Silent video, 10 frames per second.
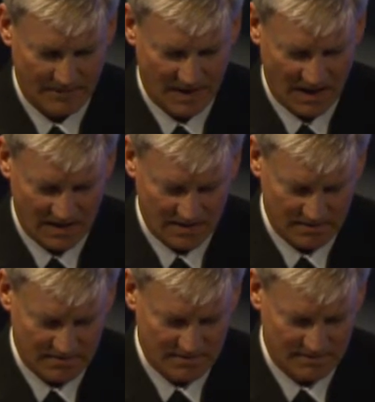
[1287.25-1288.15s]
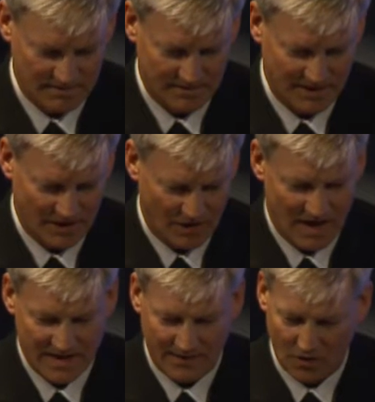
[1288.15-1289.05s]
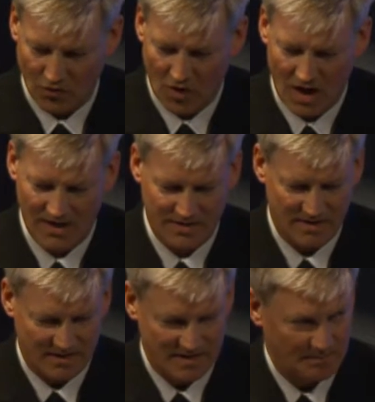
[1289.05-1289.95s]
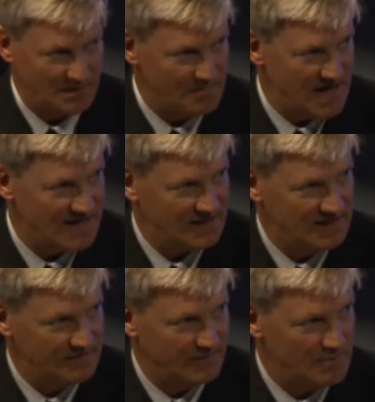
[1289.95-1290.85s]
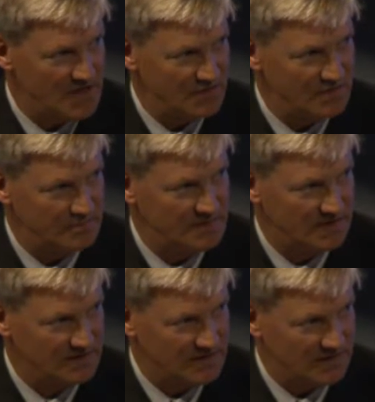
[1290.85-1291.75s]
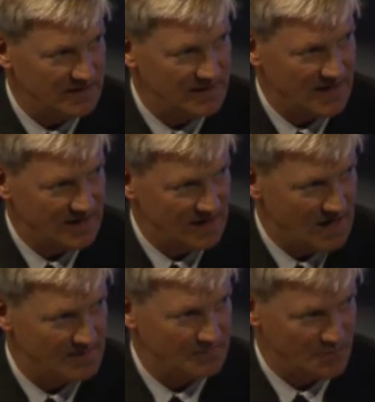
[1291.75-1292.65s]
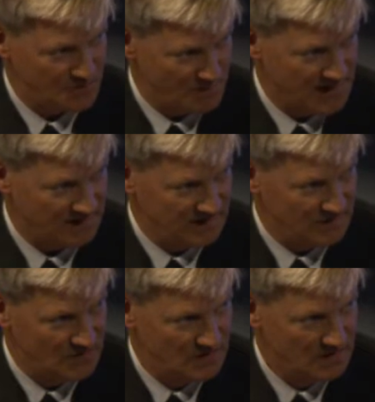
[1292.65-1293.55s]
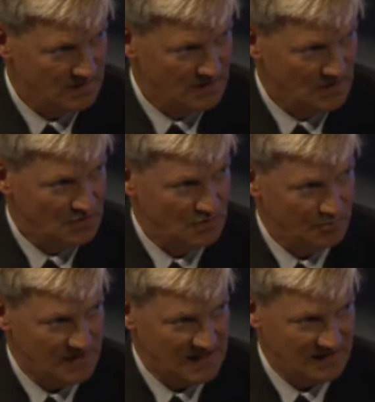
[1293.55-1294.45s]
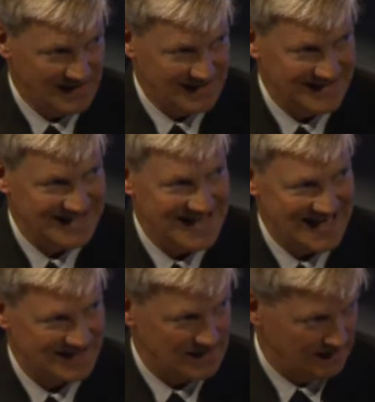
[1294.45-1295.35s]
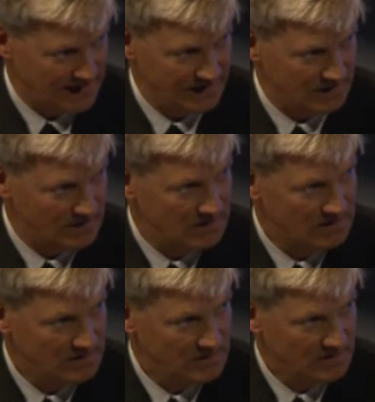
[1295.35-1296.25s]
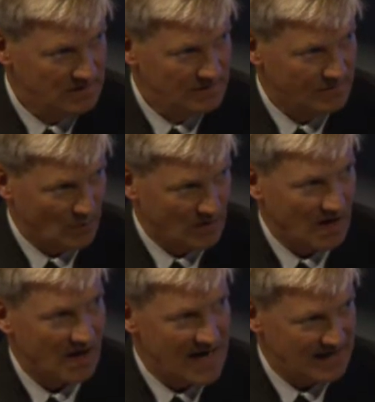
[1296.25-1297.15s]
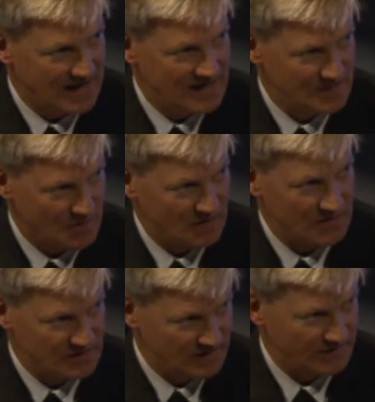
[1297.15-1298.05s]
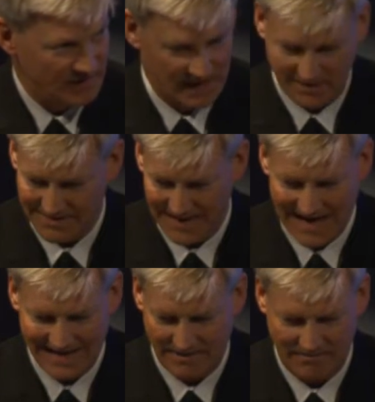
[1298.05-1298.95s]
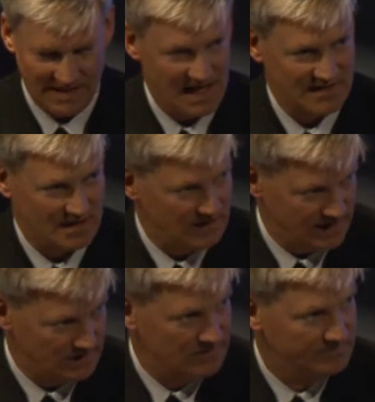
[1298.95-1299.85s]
in, you know, kind of across the diplomatic, informational, military, and economic perspectives to be the de-escalator for our allies, partners, and friends, not the escalator.